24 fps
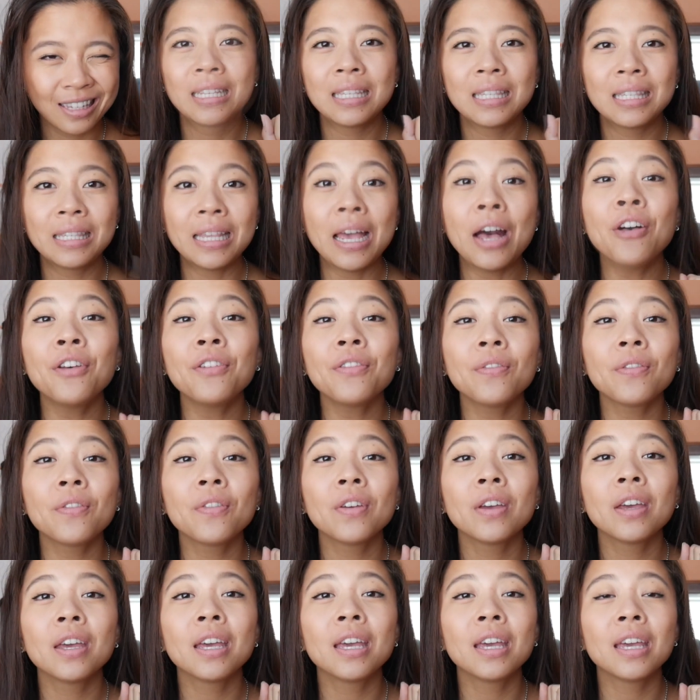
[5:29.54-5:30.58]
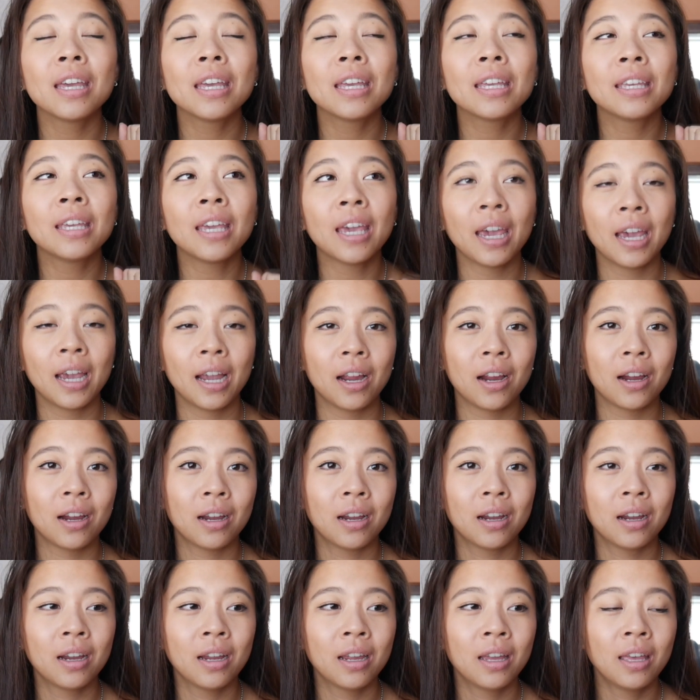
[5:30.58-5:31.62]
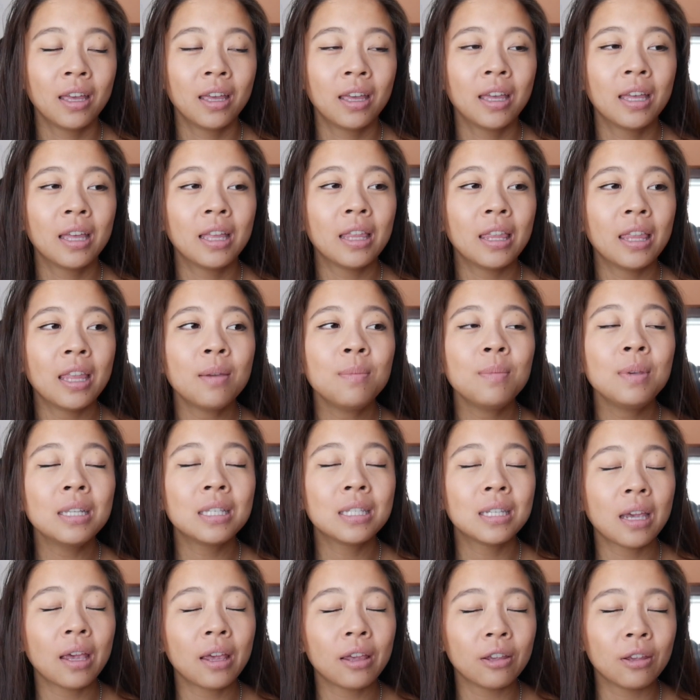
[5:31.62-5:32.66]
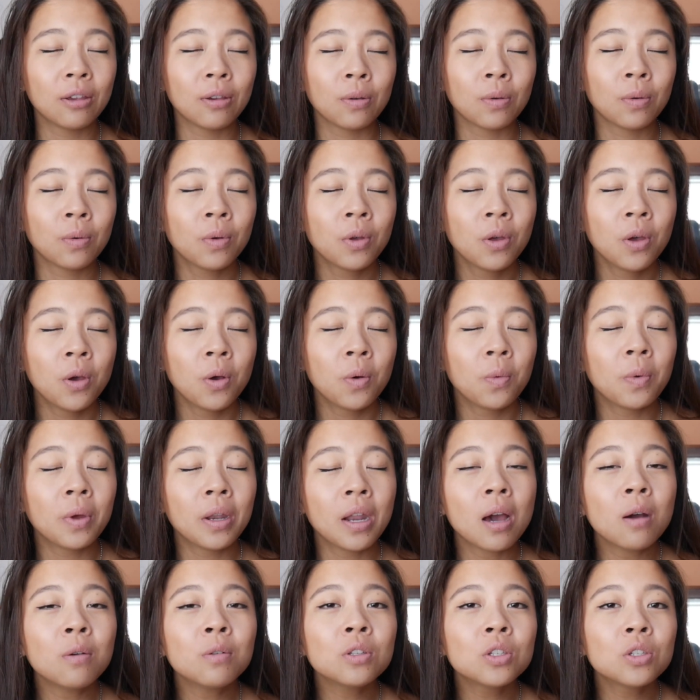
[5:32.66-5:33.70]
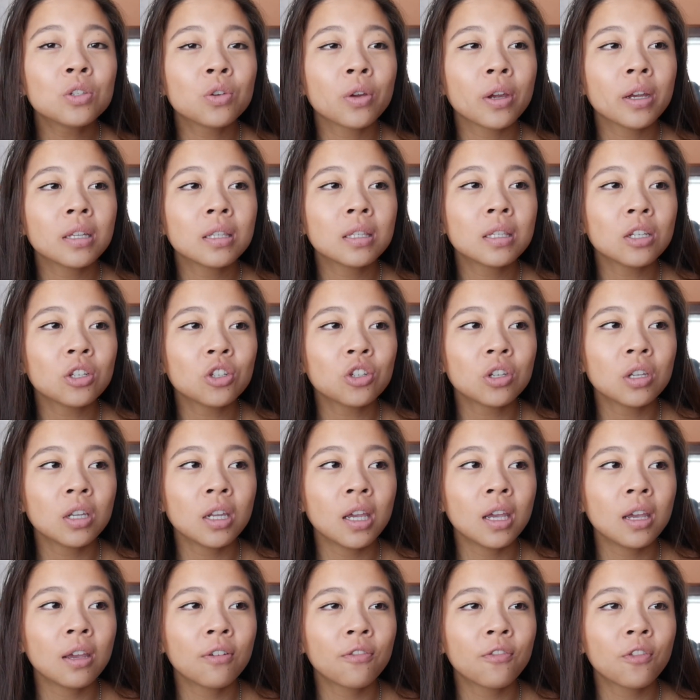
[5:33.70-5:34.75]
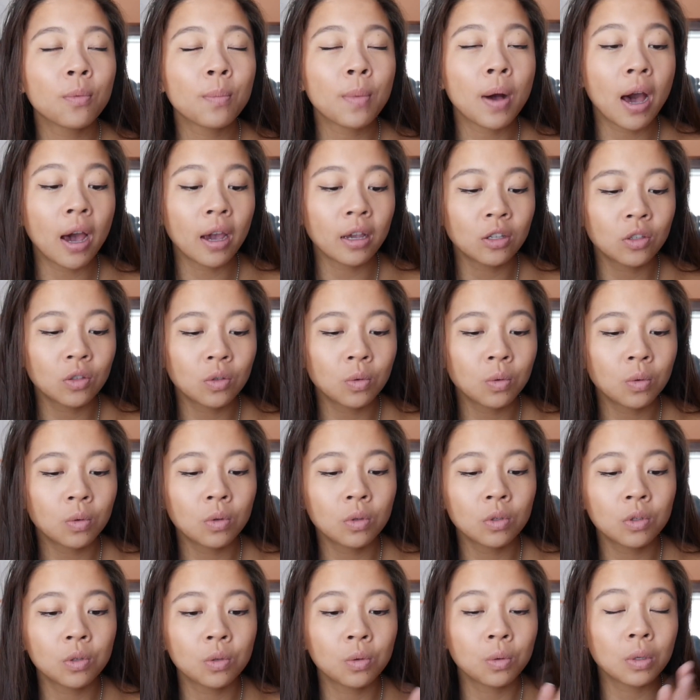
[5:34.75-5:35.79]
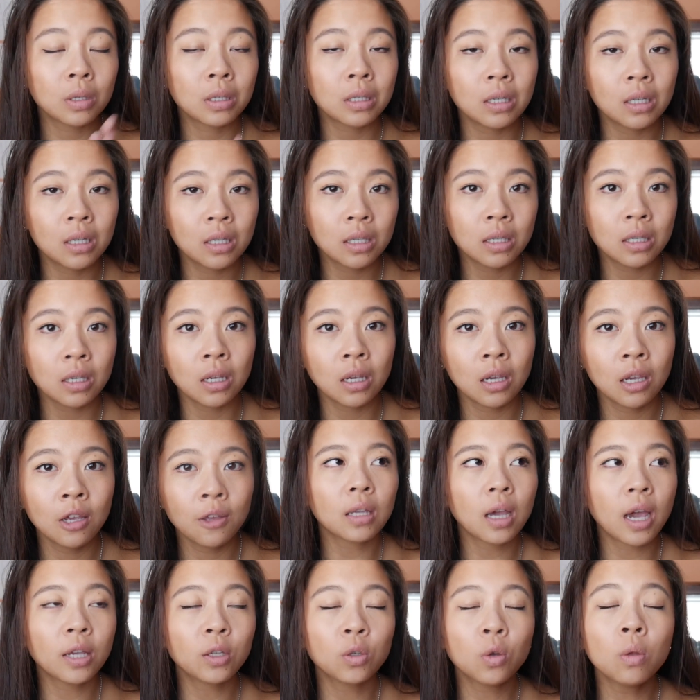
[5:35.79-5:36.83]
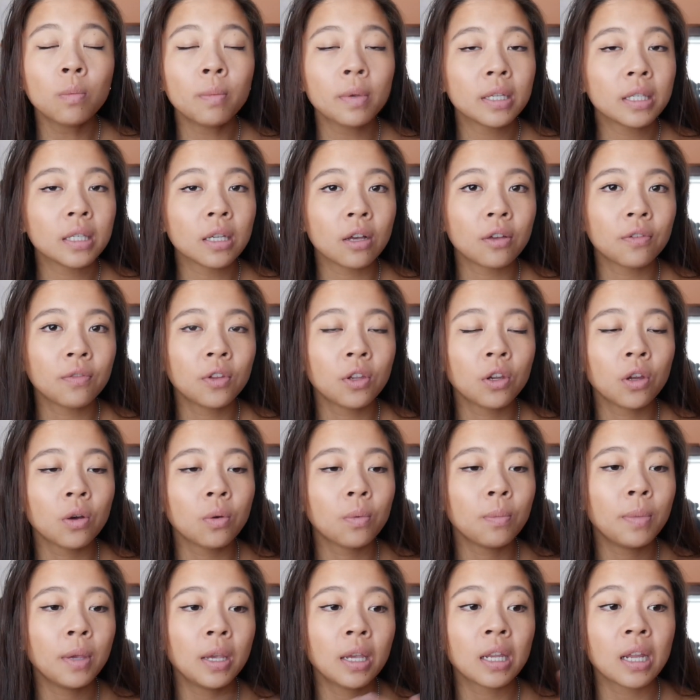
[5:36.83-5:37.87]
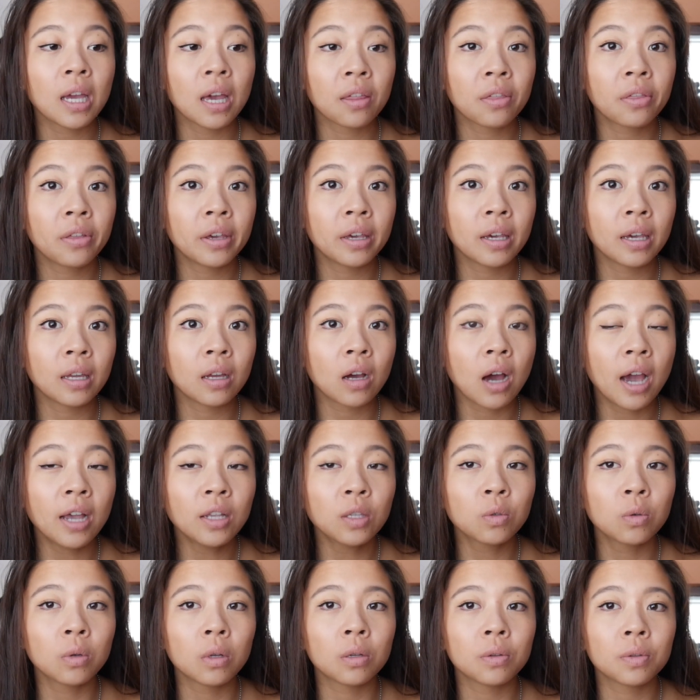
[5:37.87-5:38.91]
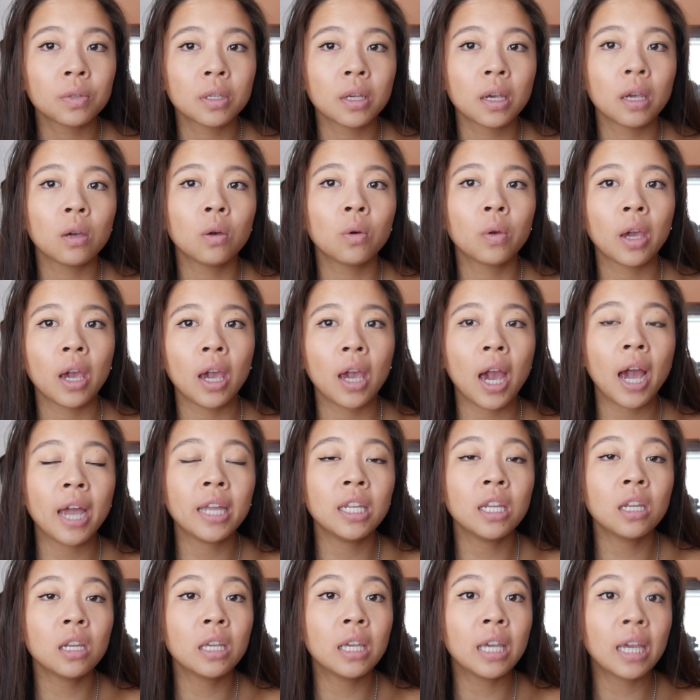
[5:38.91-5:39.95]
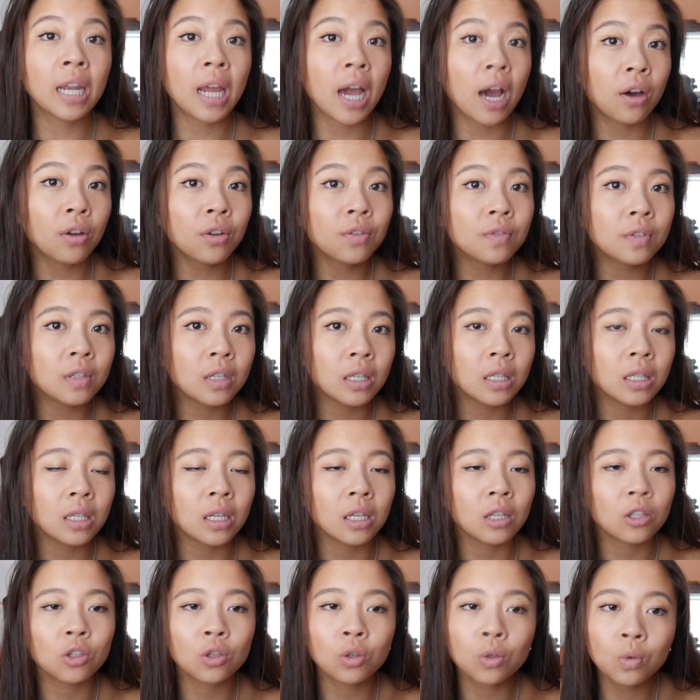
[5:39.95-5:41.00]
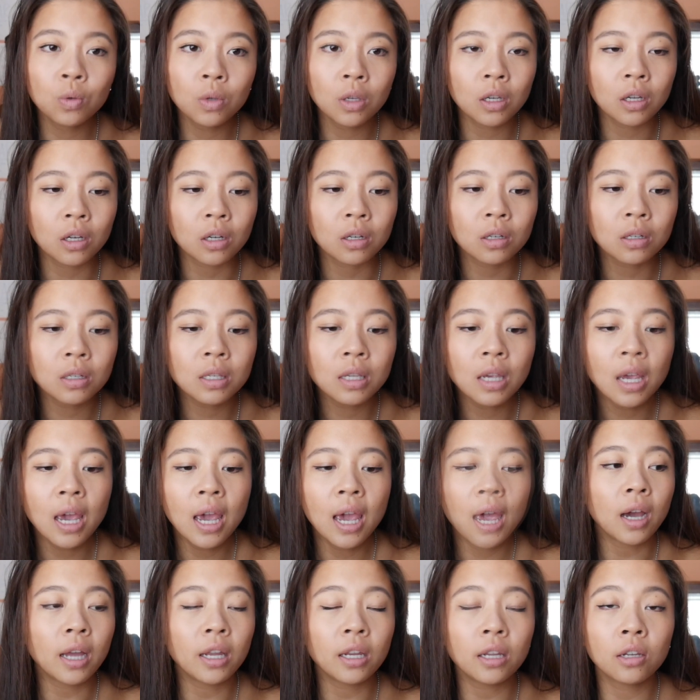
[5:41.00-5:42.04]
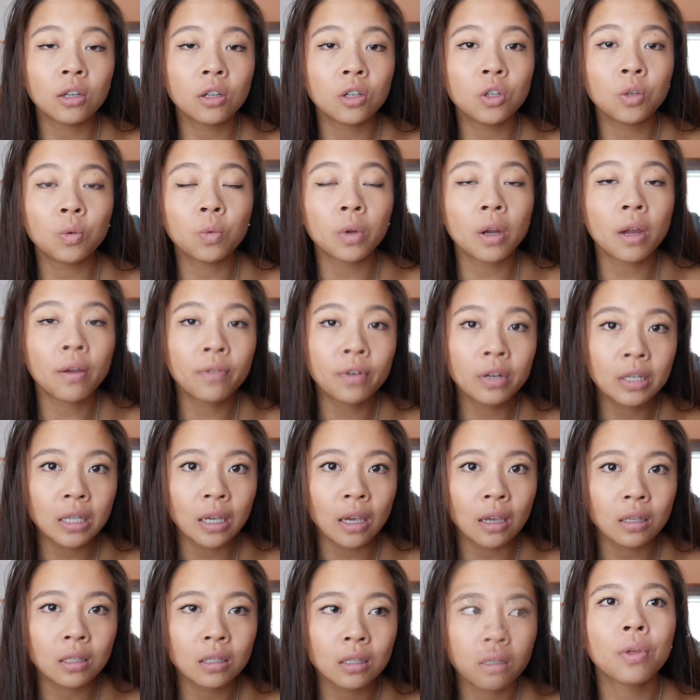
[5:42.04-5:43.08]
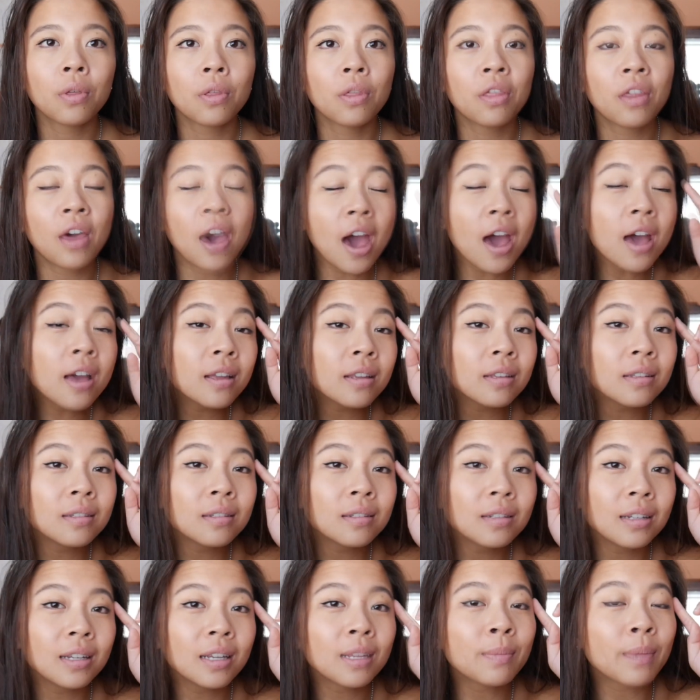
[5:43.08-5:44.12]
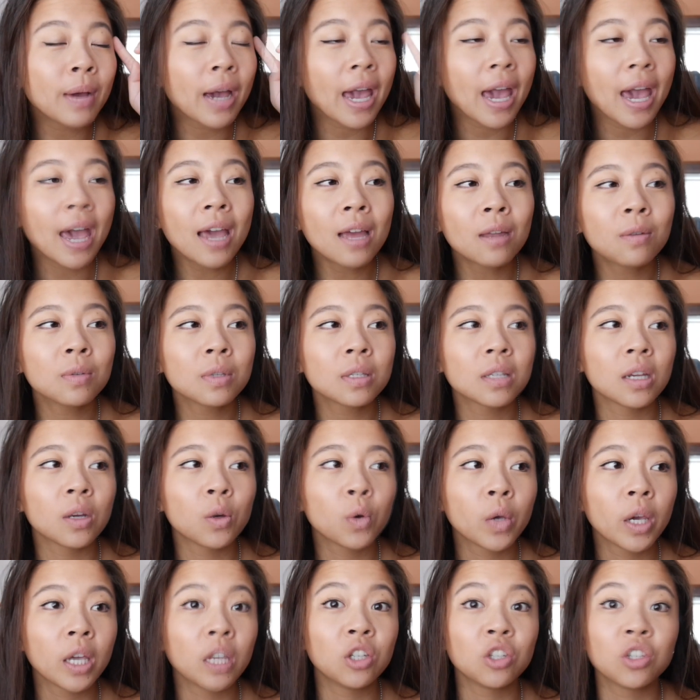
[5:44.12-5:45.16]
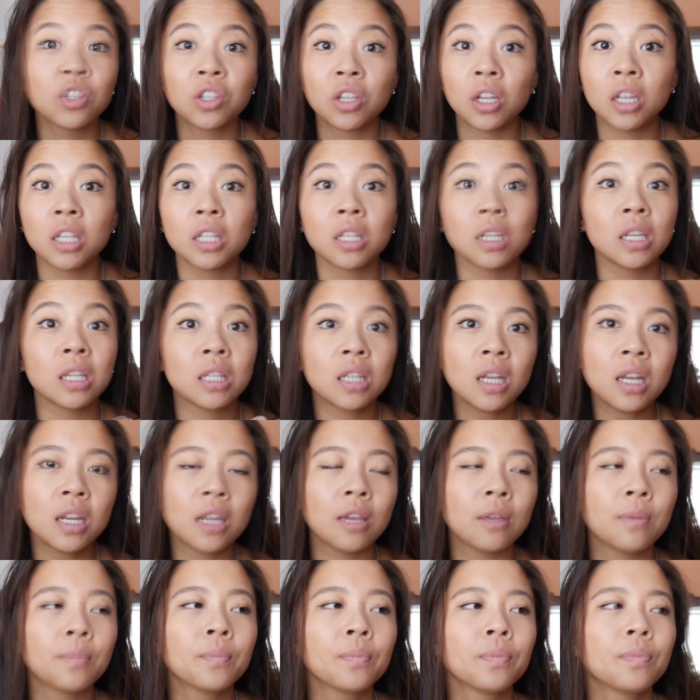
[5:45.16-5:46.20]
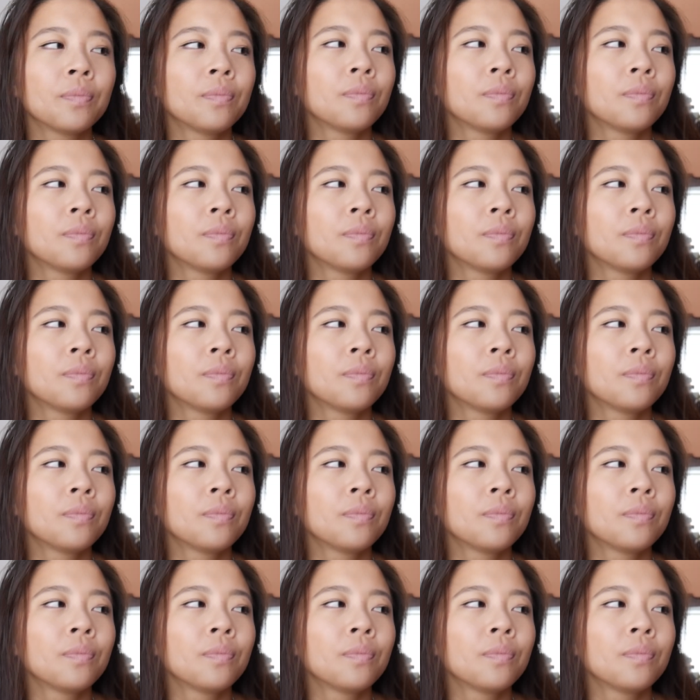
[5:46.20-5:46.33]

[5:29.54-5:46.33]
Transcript: Self-care. Let me tell you, when I was transitioning from high school to a CC, I told myself, you know, being an athlete at high school, I was like, okay, I need to get out of CC in 2 years. I need to do whatever it takes. That in my head was like, okay, just study, study, study.